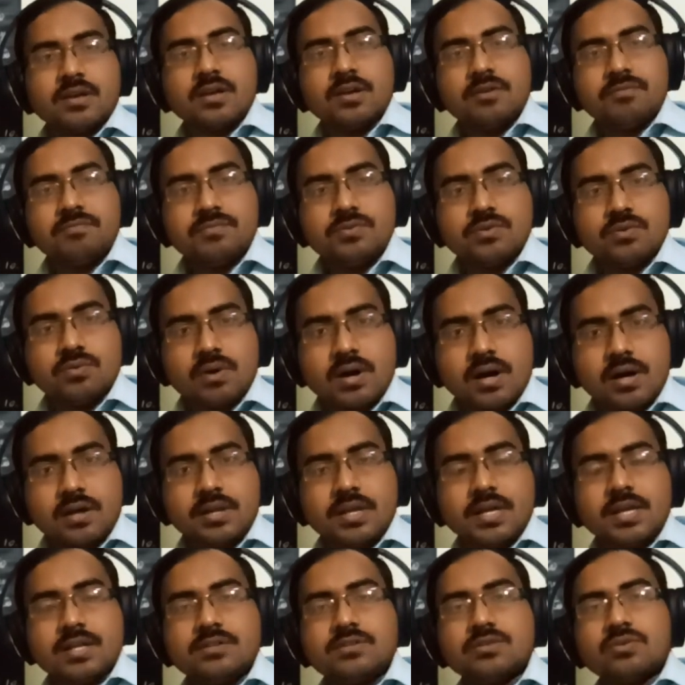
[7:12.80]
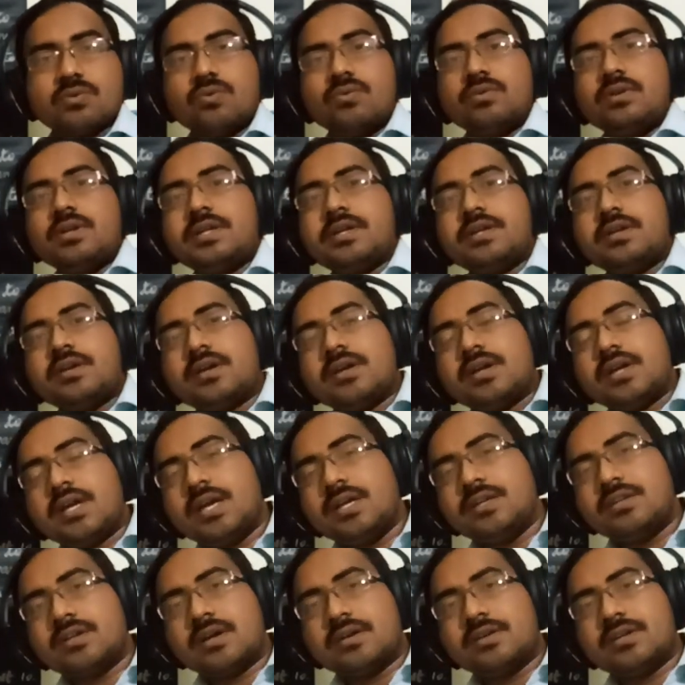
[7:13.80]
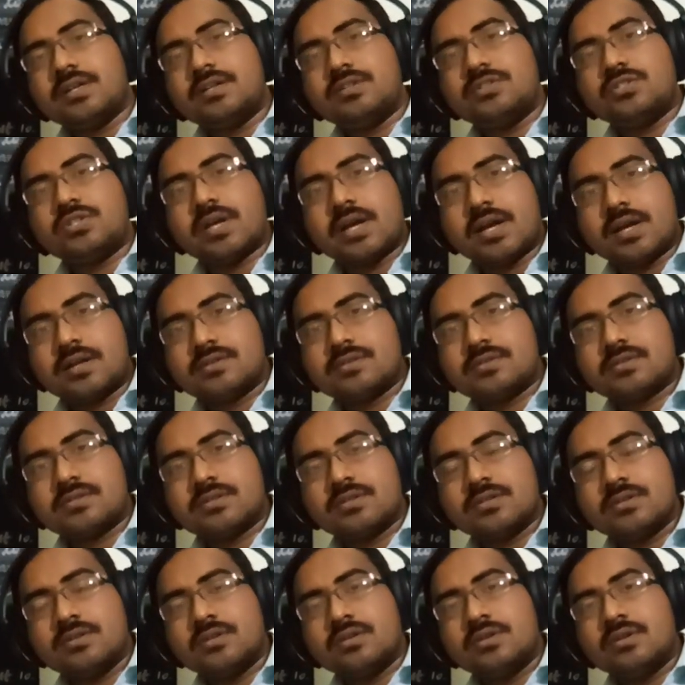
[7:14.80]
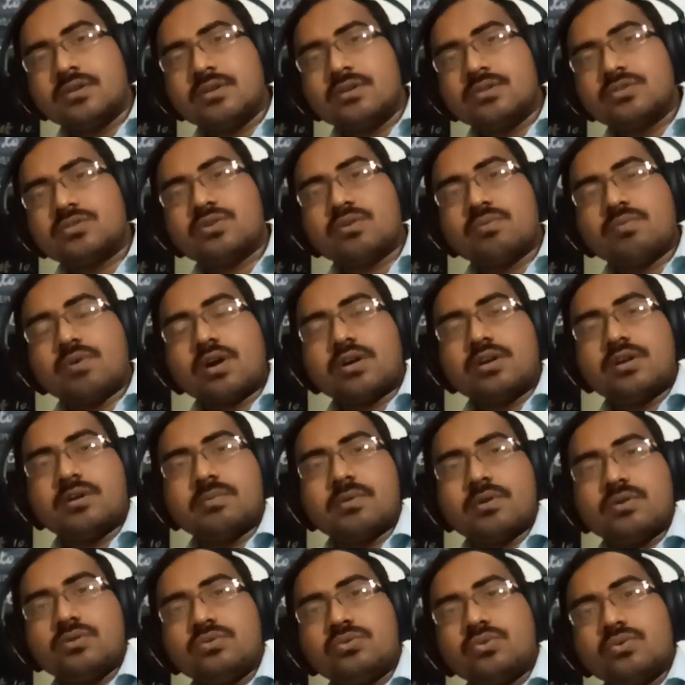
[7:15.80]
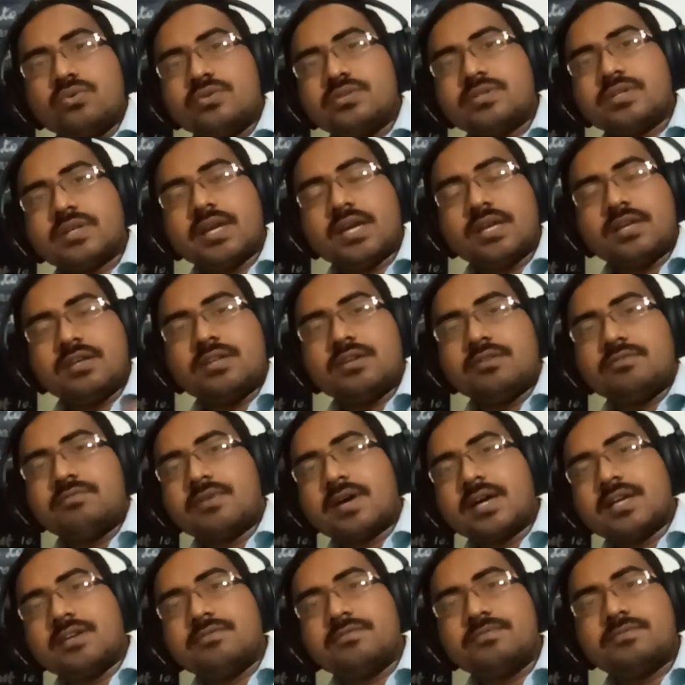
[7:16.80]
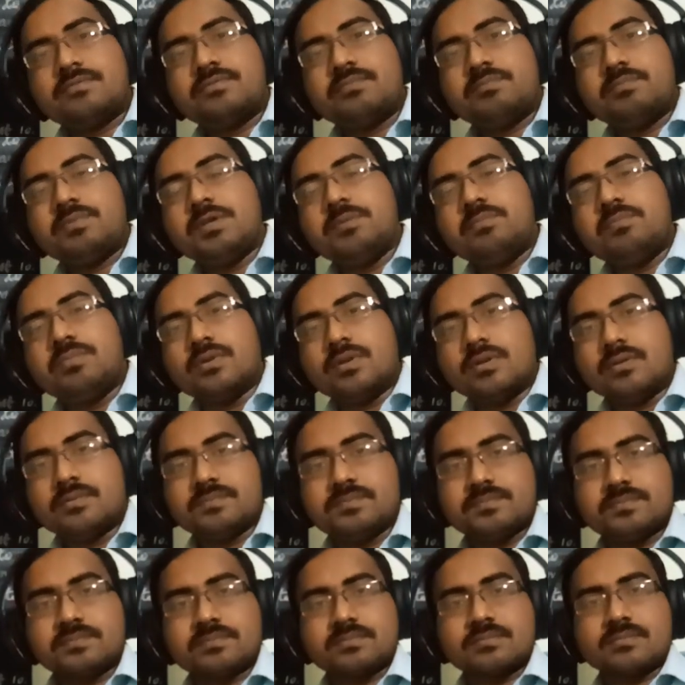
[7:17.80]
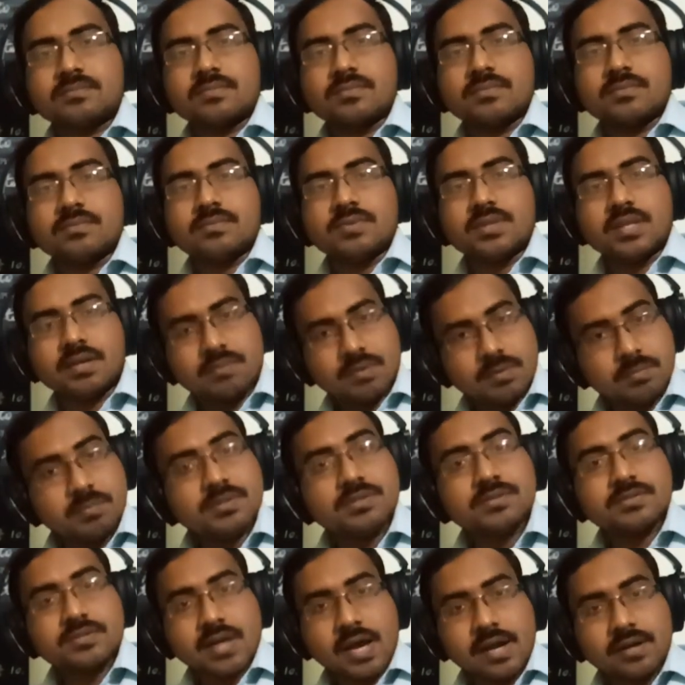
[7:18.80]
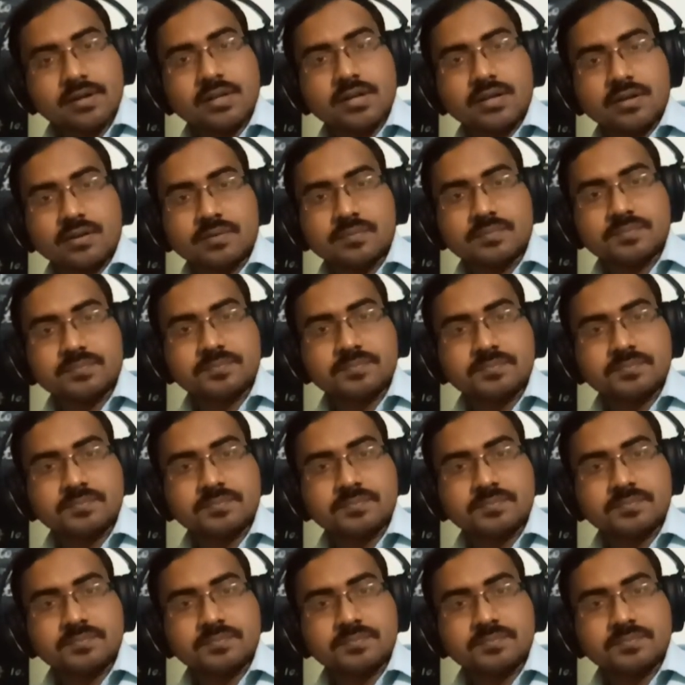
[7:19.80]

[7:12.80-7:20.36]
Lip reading: If you arrange only 800 chairs, so what about those 85 people? They will be standing.